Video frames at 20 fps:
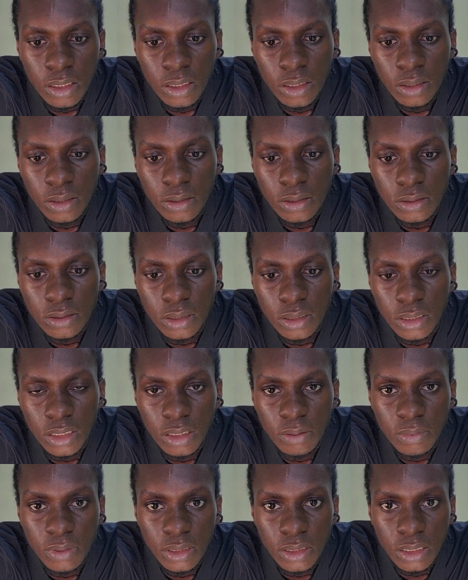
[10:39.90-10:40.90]
Hold on, let
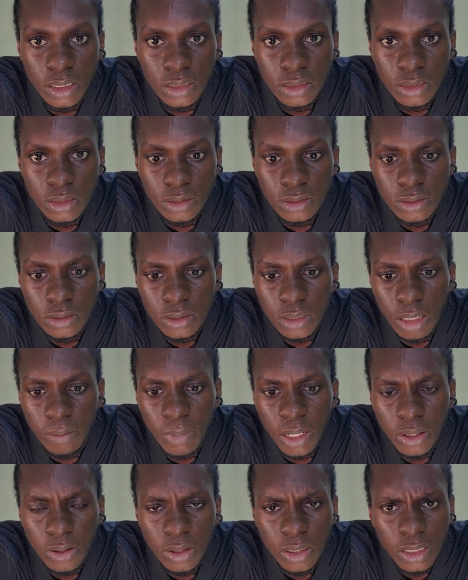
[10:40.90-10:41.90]
me get it. So am I
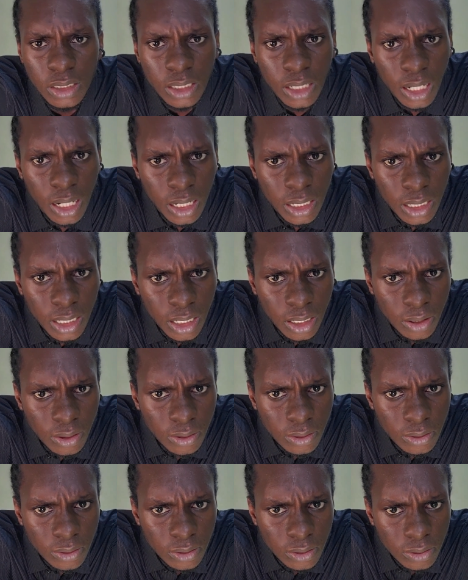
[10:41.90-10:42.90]
going higher or
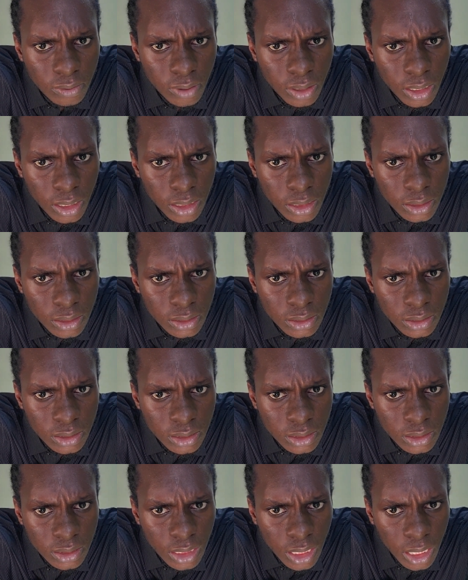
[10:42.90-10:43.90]
lower? Is
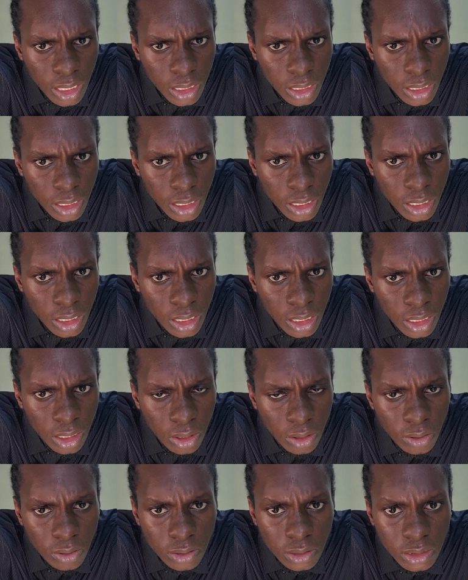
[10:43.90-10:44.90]
this higher
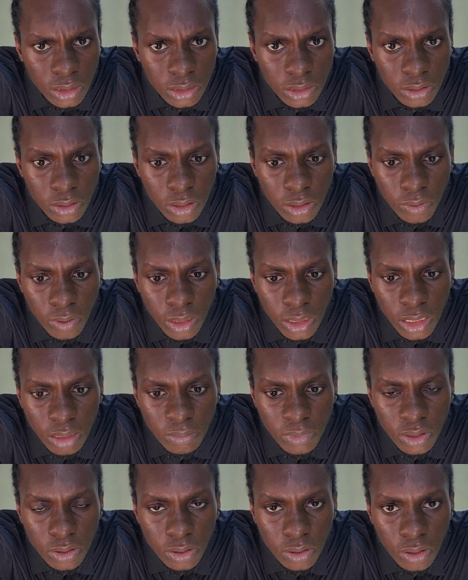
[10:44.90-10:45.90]
or this is lower? Let me
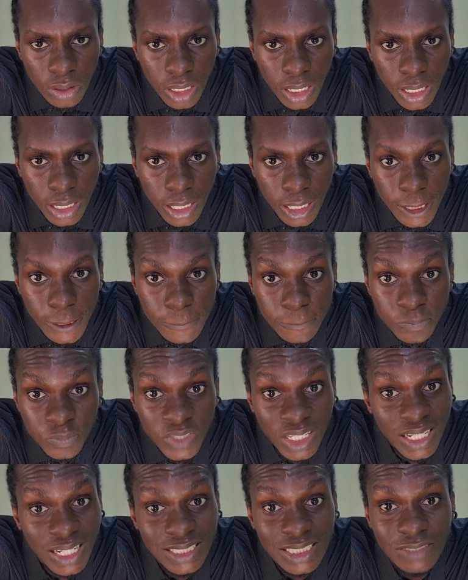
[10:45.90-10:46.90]
go higher.
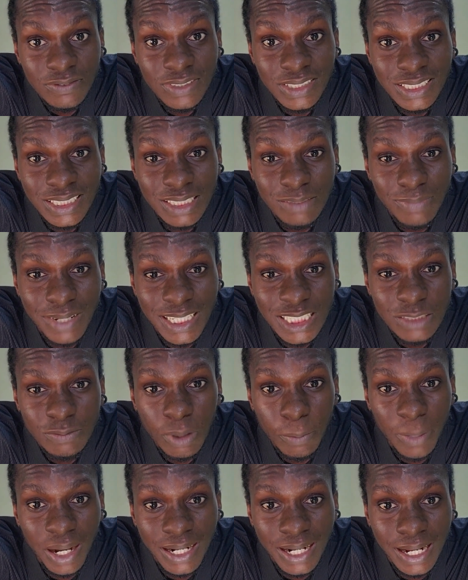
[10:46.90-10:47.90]
Let's even see the maximum
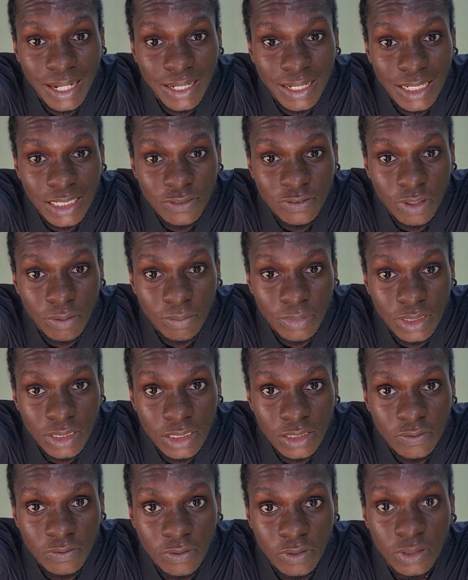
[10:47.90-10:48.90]
I can get from this
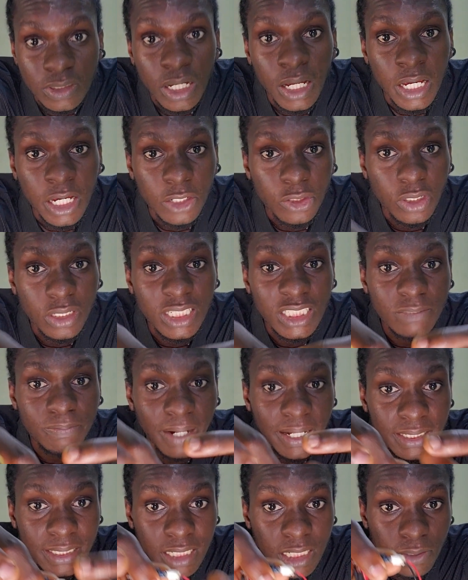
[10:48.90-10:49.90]
volt. You know, this
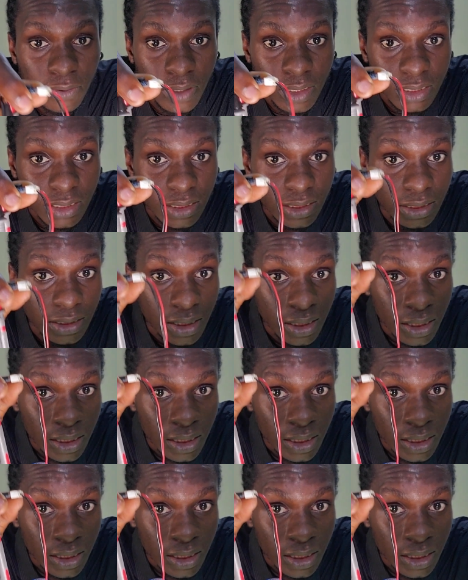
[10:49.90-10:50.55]
battery was